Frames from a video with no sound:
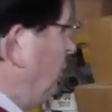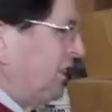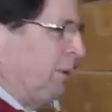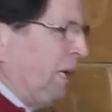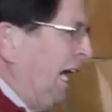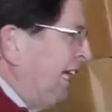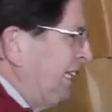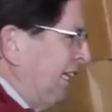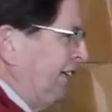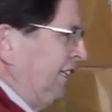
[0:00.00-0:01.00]
What could be
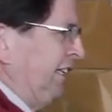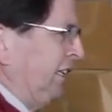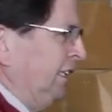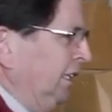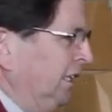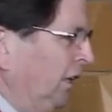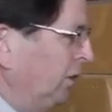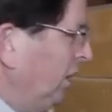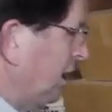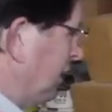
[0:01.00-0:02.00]
hiding down here?
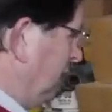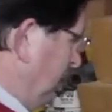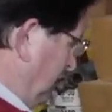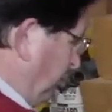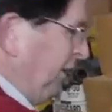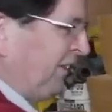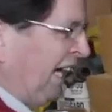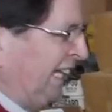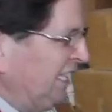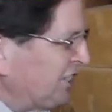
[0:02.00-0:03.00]
Oh, look, we've
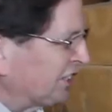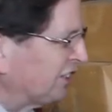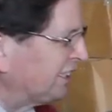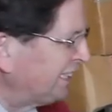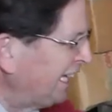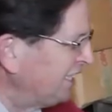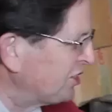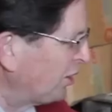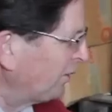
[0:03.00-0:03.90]
got engines. Look at that engine